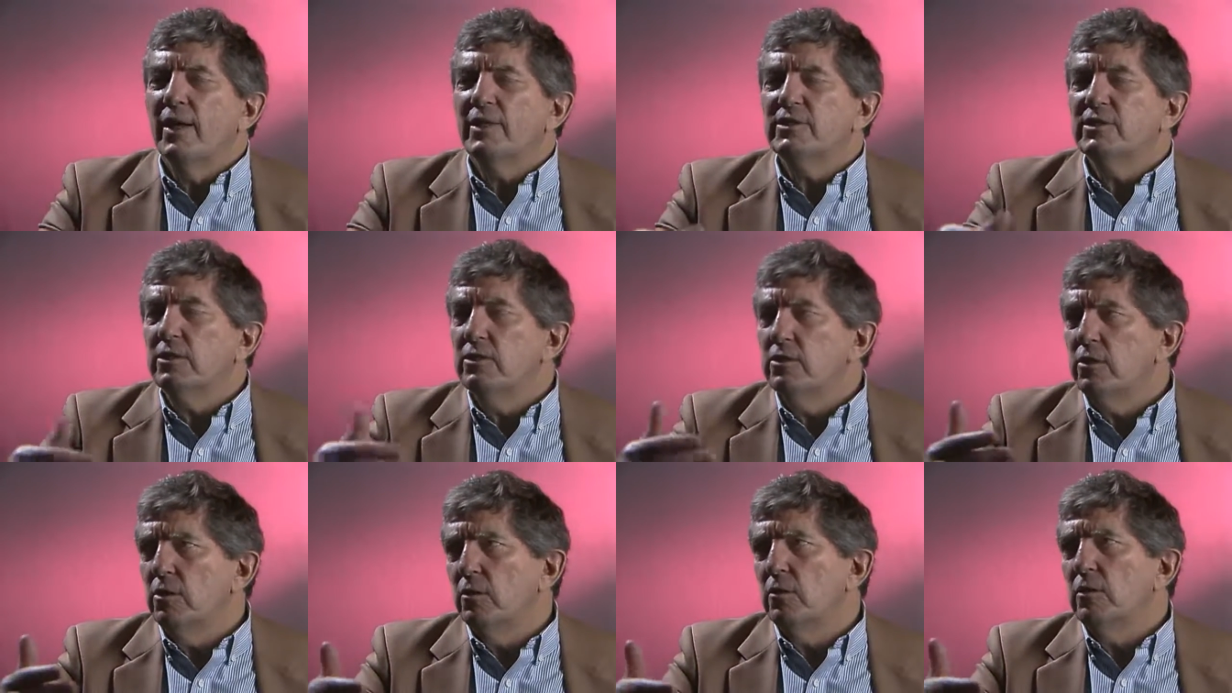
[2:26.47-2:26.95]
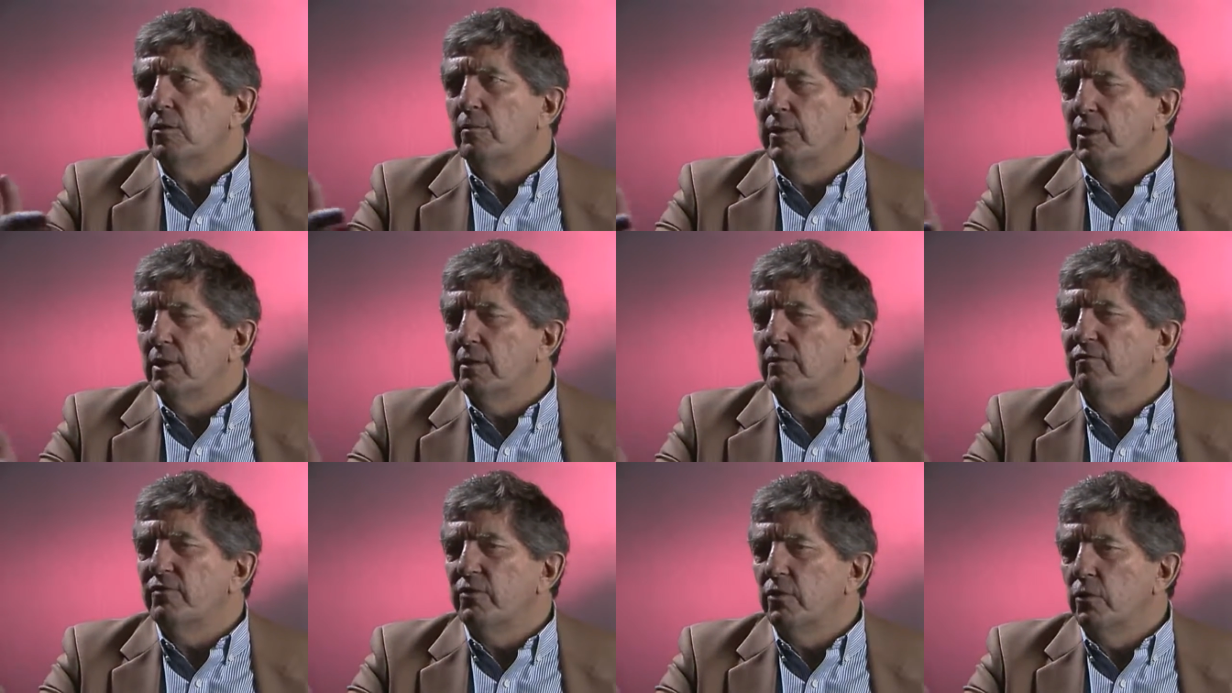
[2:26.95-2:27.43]
I said, no, it'll be
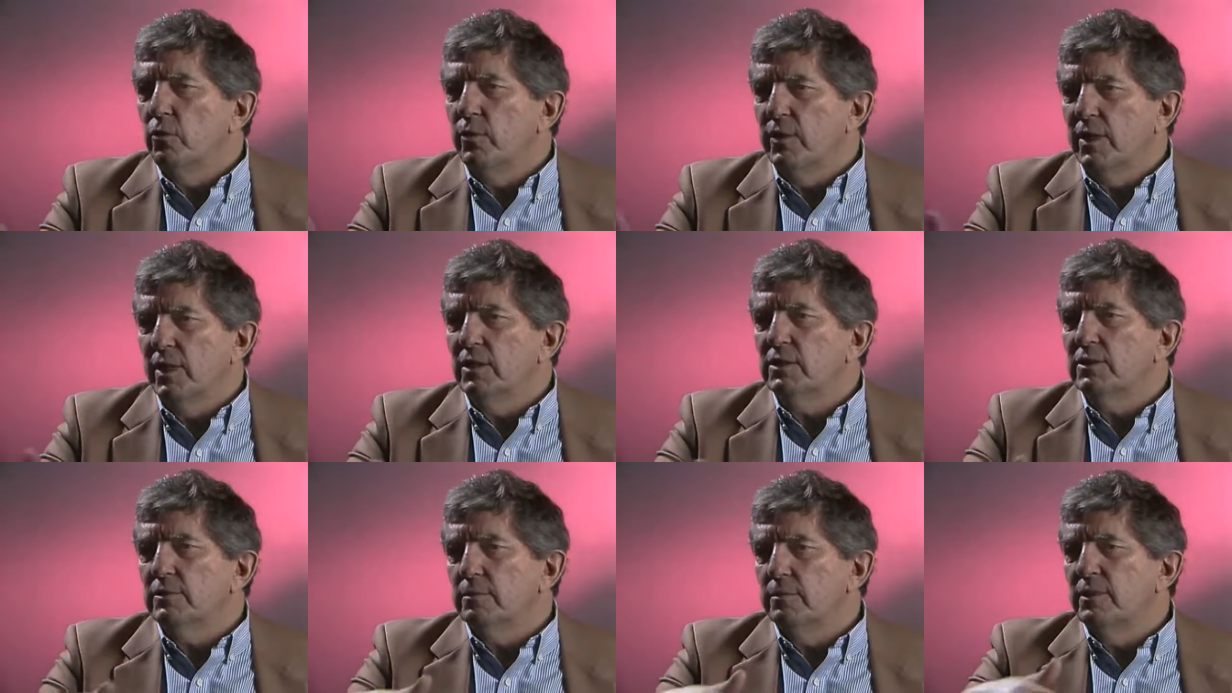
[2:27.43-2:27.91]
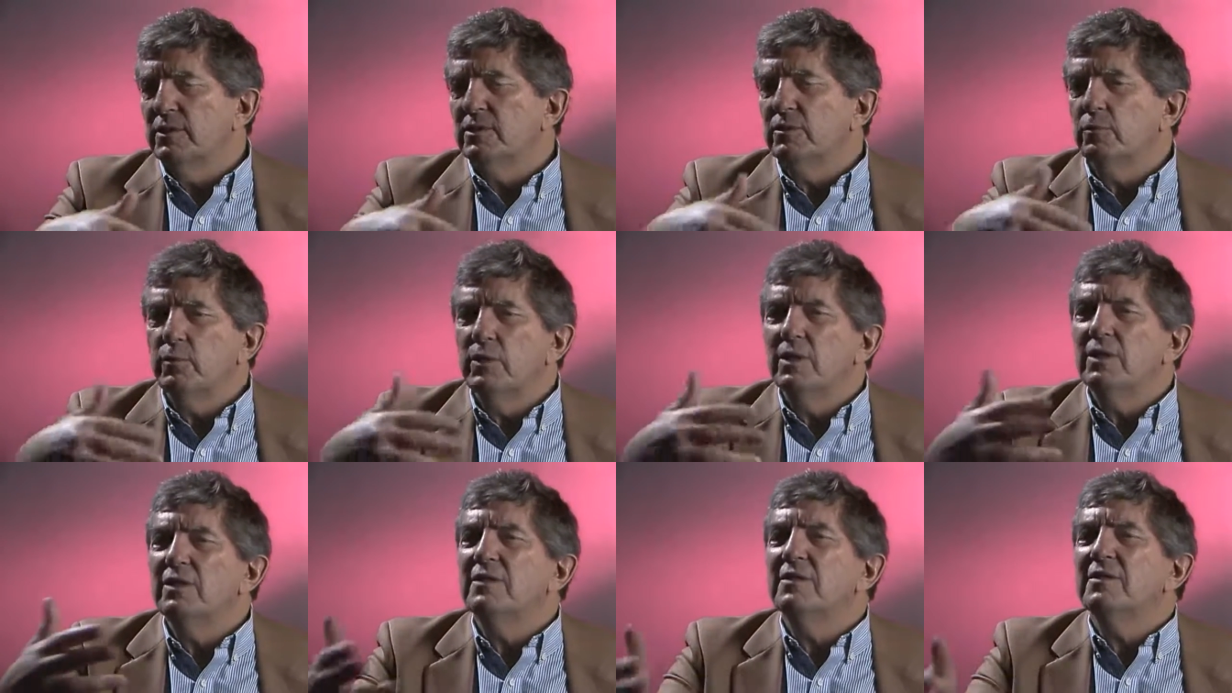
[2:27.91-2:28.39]
a few weeks. And he said,
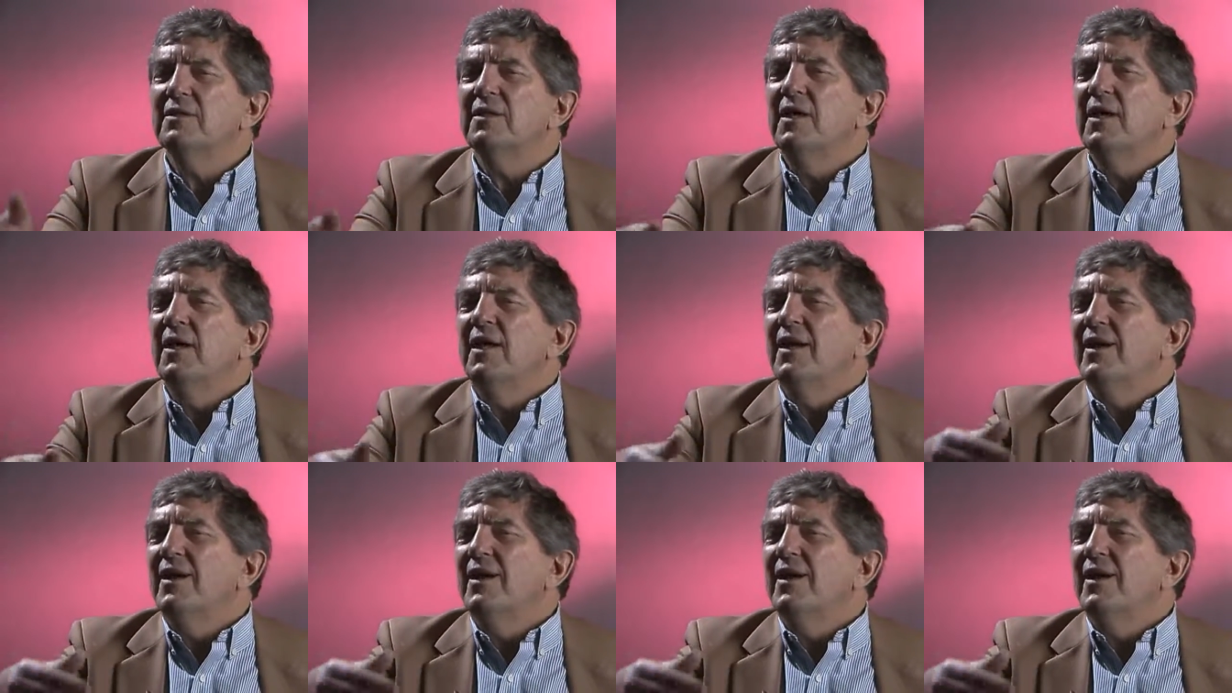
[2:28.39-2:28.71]
well, then